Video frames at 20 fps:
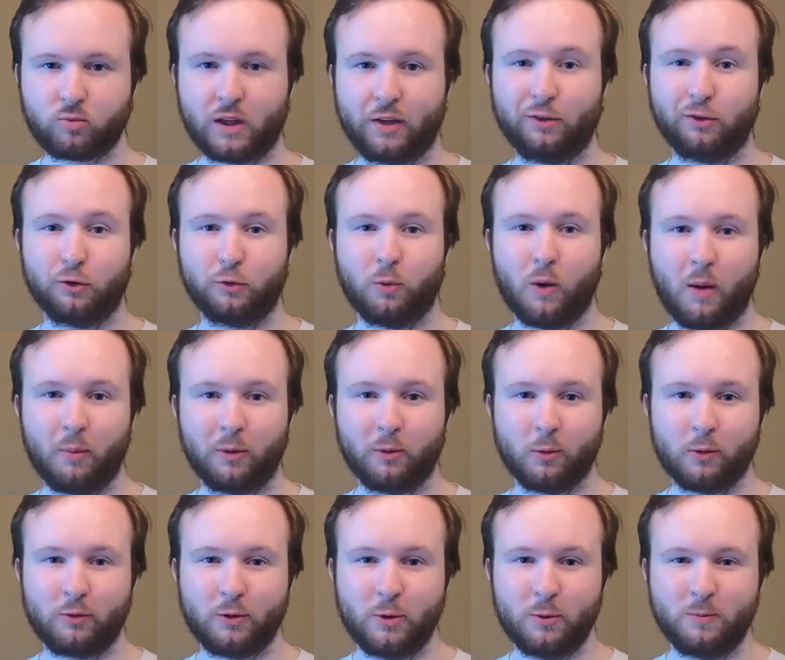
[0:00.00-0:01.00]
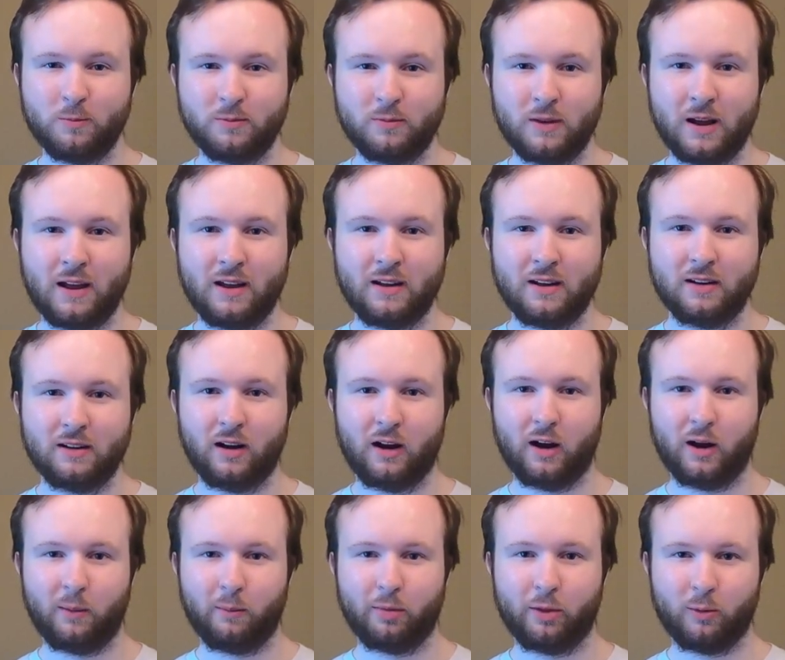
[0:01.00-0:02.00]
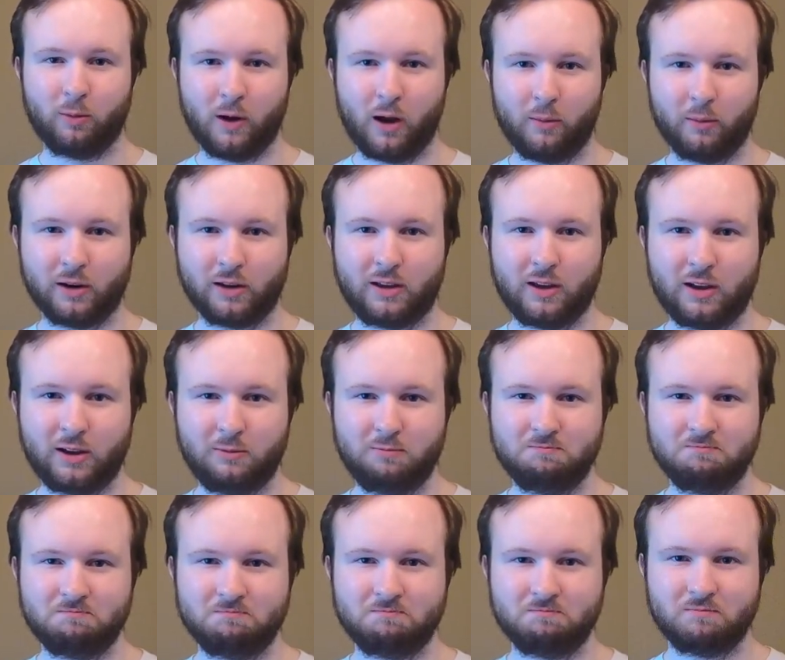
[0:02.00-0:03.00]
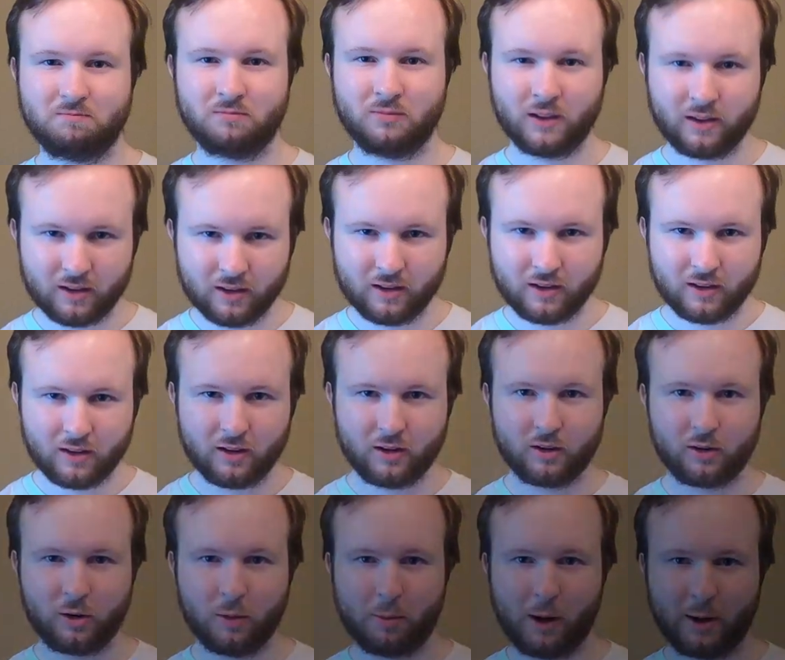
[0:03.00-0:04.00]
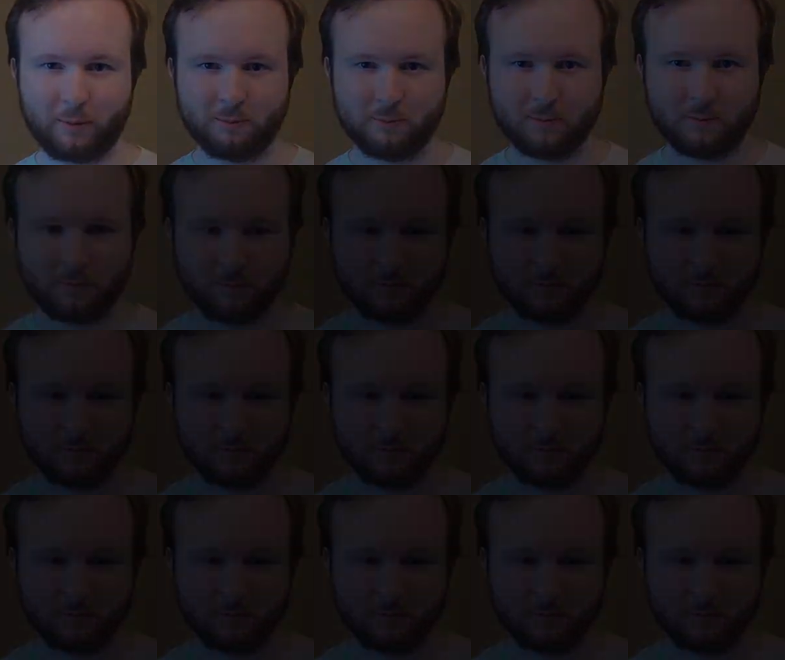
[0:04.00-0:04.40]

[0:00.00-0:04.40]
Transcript: This is Ramen Review. I'm the Ramen King. Goodbye.